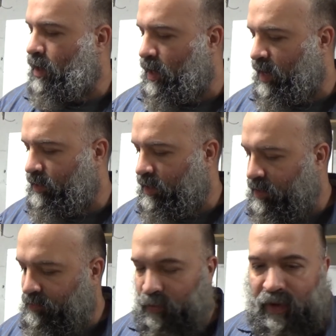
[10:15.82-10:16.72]
and I didn't
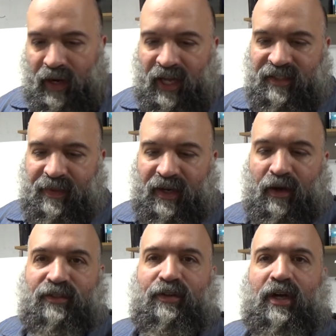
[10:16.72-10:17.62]
even realize, but it
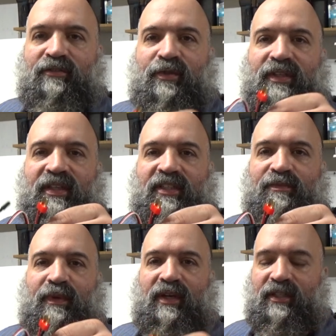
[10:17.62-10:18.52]
also comes with a Dean's
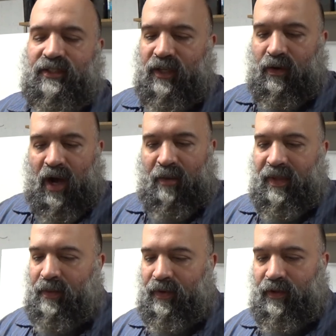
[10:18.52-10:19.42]
plug, so I'll
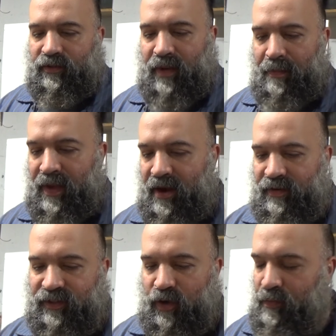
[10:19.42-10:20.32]
be able to use my
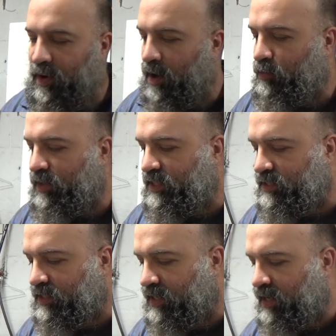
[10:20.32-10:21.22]
batteries no problem with
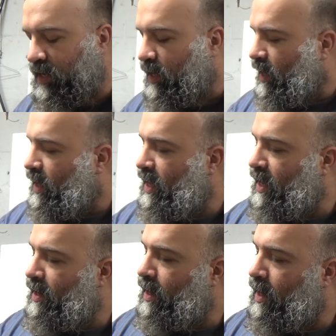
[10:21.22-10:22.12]
this thing.
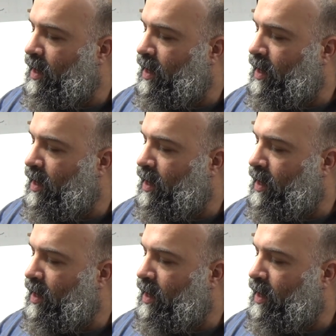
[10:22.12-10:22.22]
And